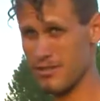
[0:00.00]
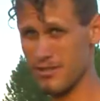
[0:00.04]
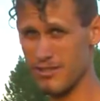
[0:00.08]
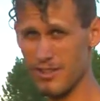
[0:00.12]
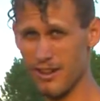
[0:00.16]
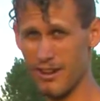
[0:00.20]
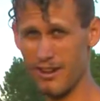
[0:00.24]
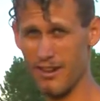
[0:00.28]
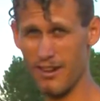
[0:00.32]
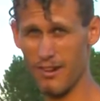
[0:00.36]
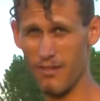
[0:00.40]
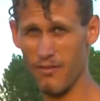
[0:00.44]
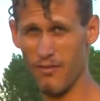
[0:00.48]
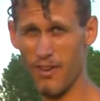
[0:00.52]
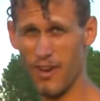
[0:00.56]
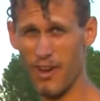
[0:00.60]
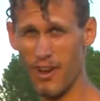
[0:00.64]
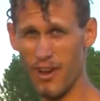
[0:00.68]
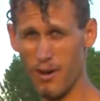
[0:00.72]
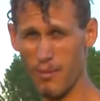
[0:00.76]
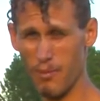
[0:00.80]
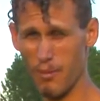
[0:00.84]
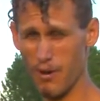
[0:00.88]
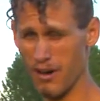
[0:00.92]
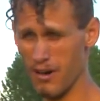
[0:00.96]
are starting to
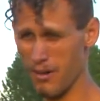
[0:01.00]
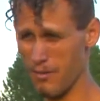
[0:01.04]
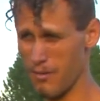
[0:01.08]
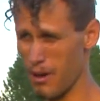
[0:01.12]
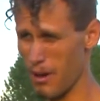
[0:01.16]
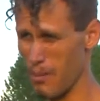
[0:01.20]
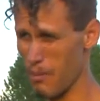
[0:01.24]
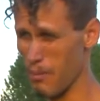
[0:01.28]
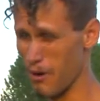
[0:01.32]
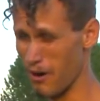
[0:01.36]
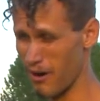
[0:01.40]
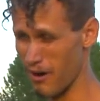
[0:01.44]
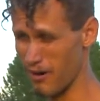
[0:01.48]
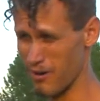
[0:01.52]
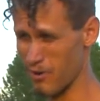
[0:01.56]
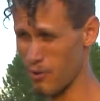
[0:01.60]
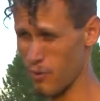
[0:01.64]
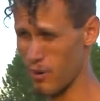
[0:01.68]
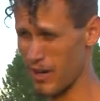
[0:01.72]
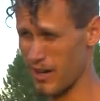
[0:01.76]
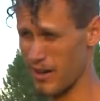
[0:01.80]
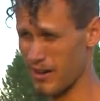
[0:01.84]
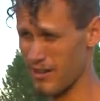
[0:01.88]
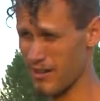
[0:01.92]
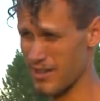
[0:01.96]
fall apart
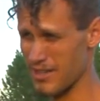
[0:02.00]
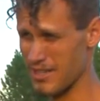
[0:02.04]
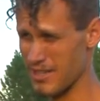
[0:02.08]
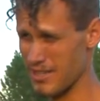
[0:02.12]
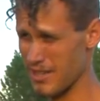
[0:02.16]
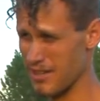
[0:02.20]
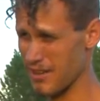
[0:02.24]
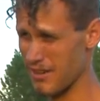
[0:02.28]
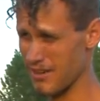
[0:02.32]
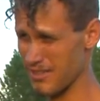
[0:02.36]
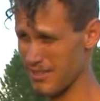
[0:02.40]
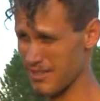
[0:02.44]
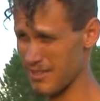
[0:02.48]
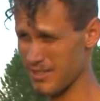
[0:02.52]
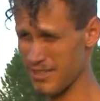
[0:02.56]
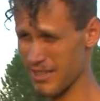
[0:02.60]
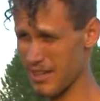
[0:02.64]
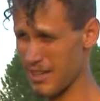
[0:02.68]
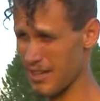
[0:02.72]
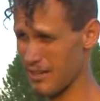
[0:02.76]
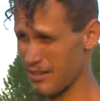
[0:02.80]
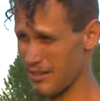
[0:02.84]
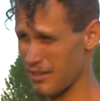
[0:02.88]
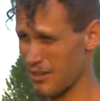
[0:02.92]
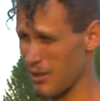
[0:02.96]
quicker each year in the
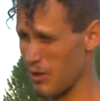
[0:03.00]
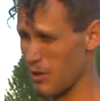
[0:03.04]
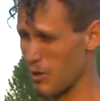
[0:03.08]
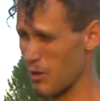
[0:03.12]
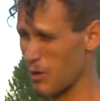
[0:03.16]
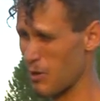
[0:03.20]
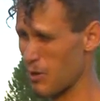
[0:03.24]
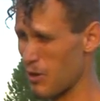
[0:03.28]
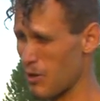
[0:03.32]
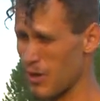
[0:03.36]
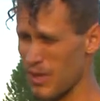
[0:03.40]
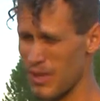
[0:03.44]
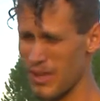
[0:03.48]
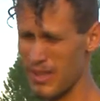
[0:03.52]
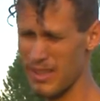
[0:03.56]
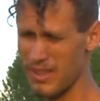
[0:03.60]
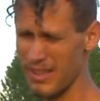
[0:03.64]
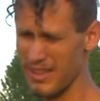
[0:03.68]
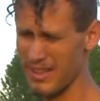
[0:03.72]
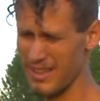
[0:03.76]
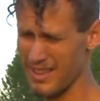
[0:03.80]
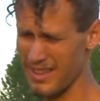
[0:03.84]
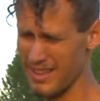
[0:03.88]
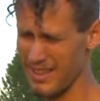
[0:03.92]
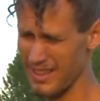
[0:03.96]
sun too.
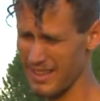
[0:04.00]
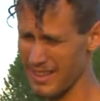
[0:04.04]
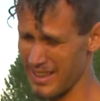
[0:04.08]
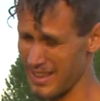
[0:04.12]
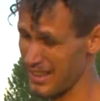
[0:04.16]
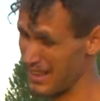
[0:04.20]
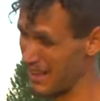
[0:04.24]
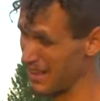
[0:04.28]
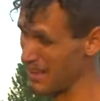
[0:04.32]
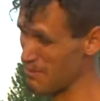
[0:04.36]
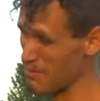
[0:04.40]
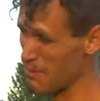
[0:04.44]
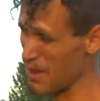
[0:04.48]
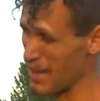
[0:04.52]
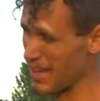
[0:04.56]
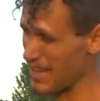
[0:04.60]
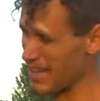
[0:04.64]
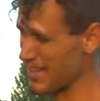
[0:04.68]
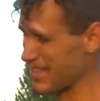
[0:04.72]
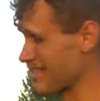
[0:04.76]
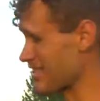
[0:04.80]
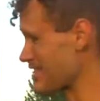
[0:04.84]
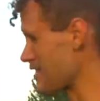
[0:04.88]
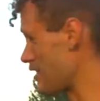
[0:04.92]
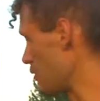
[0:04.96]
Uh, it might
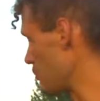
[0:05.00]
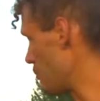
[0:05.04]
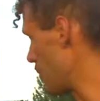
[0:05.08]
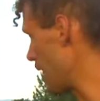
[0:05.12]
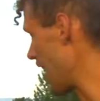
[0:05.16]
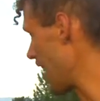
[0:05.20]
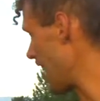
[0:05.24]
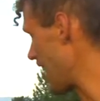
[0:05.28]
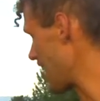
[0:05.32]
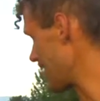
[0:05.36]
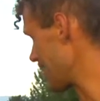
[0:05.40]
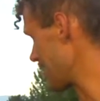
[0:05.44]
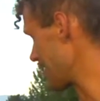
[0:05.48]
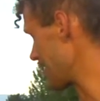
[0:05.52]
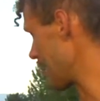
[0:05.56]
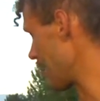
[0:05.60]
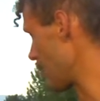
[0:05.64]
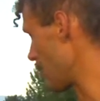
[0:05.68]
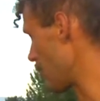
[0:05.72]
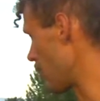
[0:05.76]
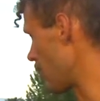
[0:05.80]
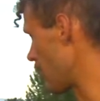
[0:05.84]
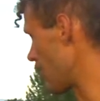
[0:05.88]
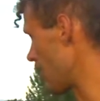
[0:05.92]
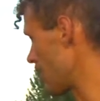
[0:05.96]
get so bad that they
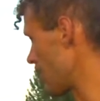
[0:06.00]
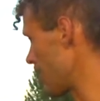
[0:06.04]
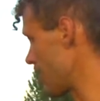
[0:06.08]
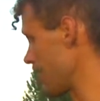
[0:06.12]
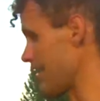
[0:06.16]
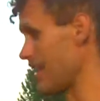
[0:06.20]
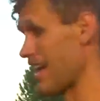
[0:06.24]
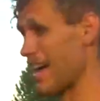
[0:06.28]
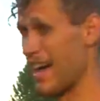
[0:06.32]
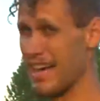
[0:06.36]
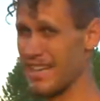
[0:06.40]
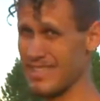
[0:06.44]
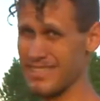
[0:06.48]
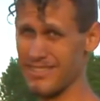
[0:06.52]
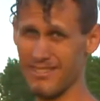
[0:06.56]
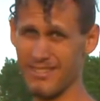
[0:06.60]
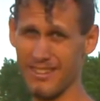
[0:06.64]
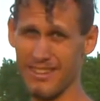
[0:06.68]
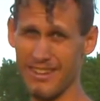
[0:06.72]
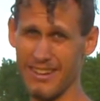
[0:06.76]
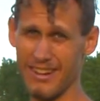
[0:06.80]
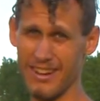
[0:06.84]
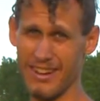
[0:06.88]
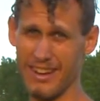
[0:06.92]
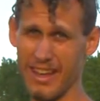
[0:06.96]
won't even last
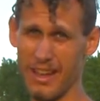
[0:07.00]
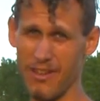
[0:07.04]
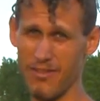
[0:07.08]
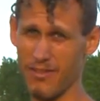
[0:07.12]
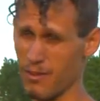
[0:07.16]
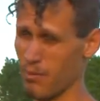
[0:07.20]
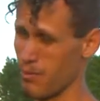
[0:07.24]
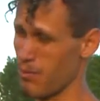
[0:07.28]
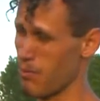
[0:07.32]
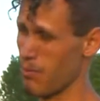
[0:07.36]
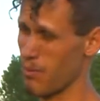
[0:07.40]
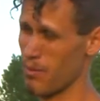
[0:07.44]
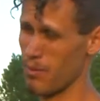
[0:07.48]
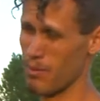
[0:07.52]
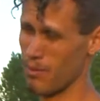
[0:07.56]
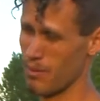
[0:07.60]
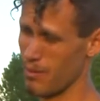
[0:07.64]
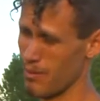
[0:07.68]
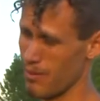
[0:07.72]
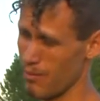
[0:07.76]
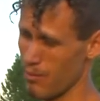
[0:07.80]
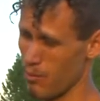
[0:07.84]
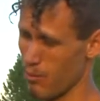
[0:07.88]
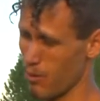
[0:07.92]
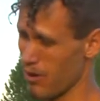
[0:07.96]
long enough to
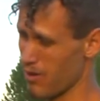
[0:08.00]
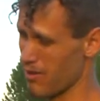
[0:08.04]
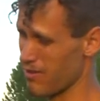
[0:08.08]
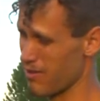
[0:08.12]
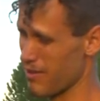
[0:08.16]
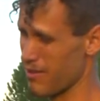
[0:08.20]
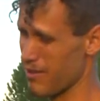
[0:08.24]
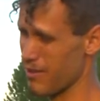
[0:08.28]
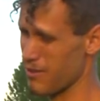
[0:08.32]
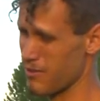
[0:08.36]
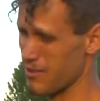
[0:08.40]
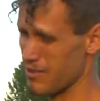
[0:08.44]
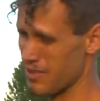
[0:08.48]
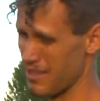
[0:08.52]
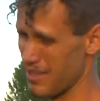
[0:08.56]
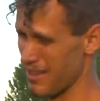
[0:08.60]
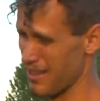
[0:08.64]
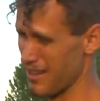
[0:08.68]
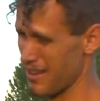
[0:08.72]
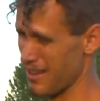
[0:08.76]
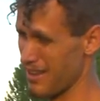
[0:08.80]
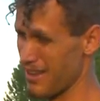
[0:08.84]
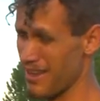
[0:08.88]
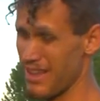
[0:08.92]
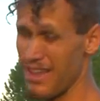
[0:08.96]
be worth
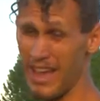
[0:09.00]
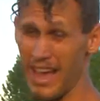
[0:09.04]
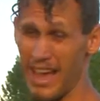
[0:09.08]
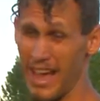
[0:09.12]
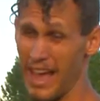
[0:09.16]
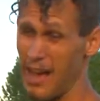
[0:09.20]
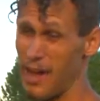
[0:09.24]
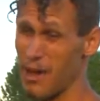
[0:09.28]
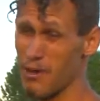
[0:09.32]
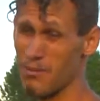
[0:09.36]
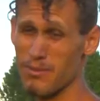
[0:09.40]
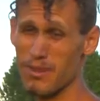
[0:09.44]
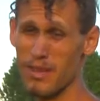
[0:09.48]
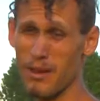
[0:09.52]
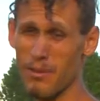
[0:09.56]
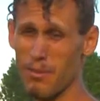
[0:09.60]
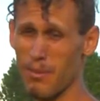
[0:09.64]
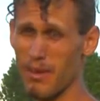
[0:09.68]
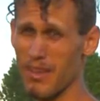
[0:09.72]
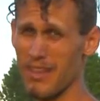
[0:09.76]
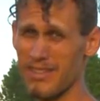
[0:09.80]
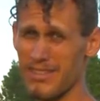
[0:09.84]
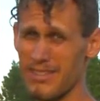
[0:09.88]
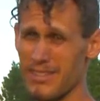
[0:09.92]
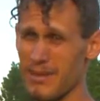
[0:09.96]
using. I hope there'll
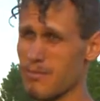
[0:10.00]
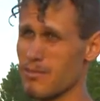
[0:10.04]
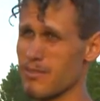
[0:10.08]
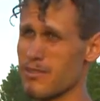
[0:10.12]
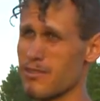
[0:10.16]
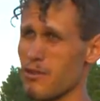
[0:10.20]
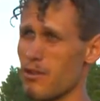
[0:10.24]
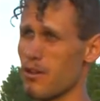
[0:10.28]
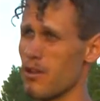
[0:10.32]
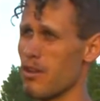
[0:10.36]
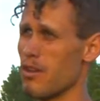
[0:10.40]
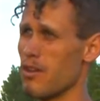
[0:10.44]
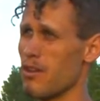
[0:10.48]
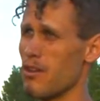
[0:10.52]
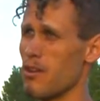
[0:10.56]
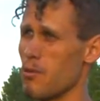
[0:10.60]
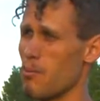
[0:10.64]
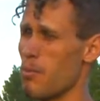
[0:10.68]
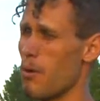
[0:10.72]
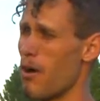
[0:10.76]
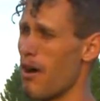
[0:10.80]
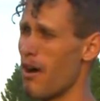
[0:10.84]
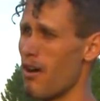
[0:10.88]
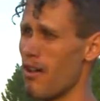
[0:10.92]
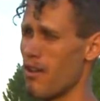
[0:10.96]
be some sort of new
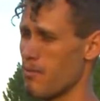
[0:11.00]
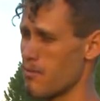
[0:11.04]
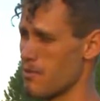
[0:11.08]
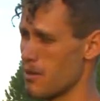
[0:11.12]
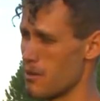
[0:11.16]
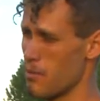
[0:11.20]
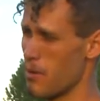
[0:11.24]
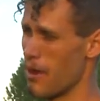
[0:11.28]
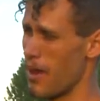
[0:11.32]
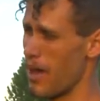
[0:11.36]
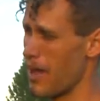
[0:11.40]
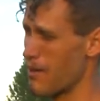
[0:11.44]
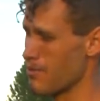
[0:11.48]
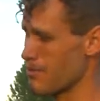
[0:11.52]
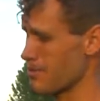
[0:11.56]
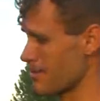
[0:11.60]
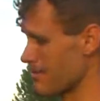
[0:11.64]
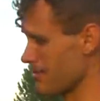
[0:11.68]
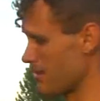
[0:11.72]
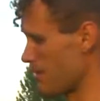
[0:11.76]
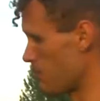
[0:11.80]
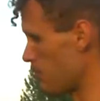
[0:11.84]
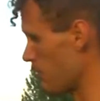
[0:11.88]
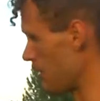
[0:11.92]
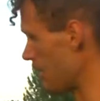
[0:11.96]
polymer pipes to
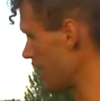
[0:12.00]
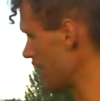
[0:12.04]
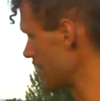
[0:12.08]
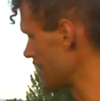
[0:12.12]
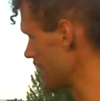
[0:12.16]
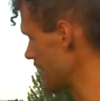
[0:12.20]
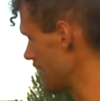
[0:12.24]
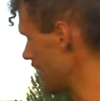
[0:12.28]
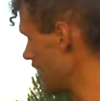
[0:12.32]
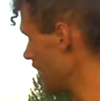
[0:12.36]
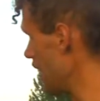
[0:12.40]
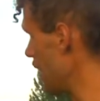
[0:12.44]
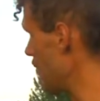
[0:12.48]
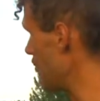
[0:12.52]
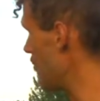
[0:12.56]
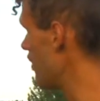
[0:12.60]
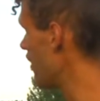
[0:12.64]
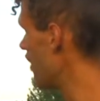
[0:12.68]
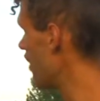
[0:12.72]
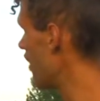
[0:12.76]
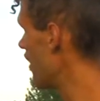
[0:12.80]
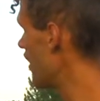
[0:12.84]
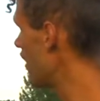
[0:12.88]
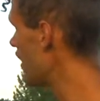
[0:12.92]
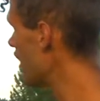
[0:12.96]
replace them.
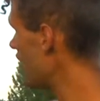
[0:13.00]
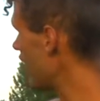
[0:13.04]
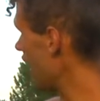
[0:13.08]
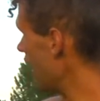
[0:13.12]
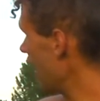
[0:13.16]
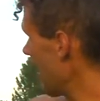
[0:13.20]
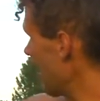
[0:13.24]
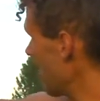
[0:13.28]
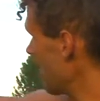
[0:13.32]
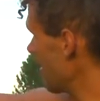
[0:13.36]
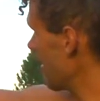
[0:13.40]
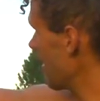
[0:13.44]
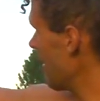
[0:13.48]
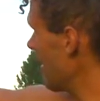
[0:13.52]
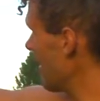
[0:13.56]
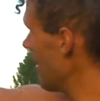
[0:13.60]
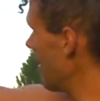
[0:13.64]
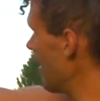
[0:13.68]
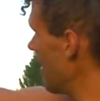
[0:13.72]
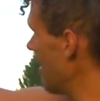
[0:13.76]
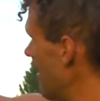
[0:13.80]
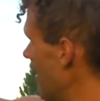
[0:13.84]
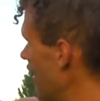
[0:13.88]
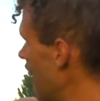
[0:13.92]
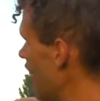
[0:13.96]
Yeah. And,
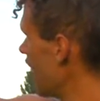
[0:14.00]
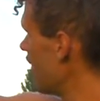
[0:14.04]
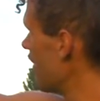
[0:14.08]
uh,